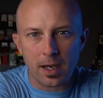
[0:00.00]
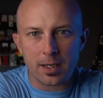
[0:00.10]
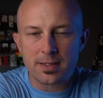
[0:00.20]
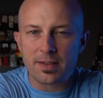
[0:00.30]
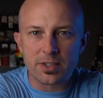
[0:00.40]

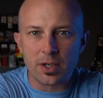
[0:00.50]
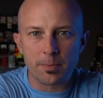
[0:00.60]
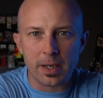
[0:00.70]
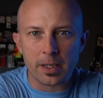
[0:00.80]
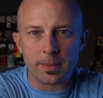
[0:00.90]
Steve is a good
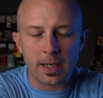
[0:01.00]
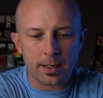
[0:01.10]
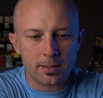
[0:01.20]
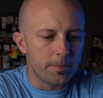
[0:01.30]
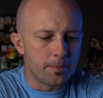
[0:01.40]
buddy of
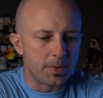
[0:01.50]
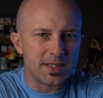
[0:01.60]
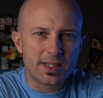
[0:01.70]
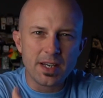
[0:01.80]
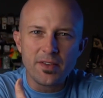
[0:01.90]
mine. But
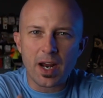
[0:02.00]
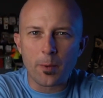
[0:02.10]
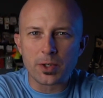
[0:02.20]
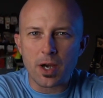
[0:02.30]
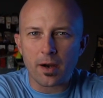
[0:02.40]
Steve and I
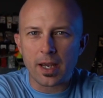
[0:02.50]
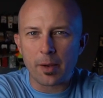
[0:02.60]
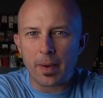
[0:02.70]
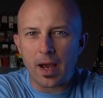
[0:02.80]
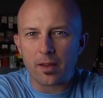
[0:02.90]
were talking
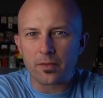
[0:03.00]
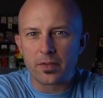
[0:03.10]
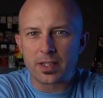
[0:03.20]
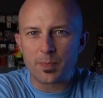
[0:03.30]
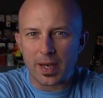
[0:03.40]
about
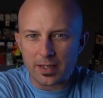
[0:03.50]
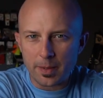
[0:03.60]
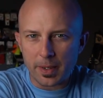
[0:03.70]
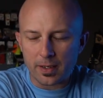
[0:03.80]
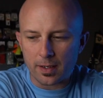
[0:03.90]
this
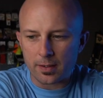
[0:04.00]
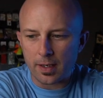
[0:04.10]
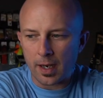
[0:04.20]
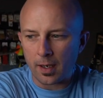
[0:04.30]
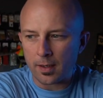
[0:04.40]
pandemic
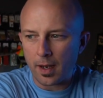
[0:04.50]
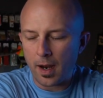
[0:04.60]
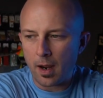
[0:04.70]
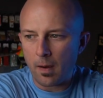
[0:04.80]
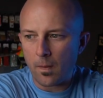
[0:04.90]
and
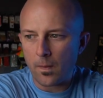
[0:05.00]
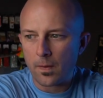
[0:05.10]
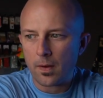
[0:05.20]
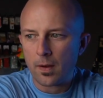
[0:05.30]
how